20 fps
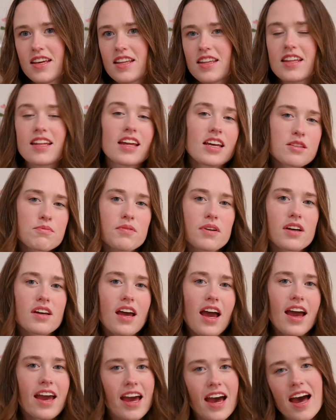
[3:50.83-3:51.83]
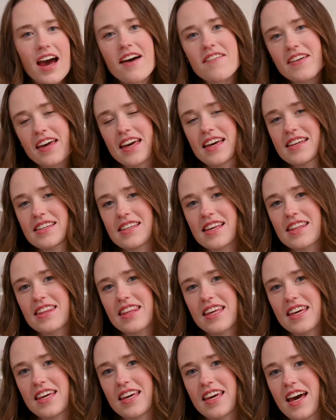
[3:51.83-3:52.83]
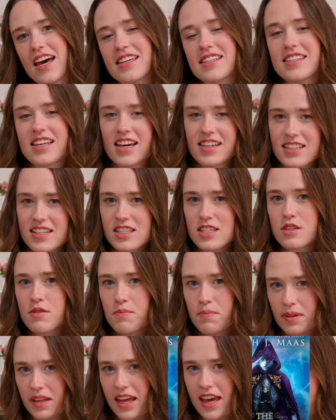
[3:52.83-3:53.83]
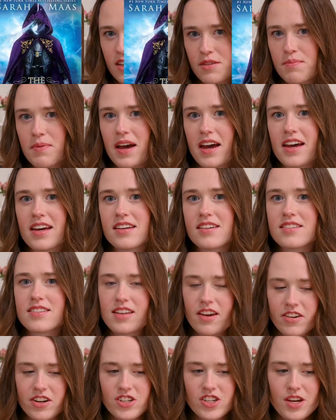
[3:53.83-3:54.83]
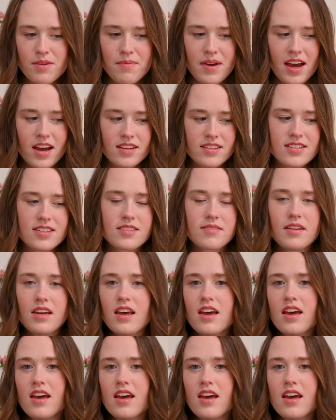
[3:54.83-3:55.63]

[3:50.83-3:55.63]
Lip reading: The next book I have is The Assassin's Blade by Sarah J. Maas.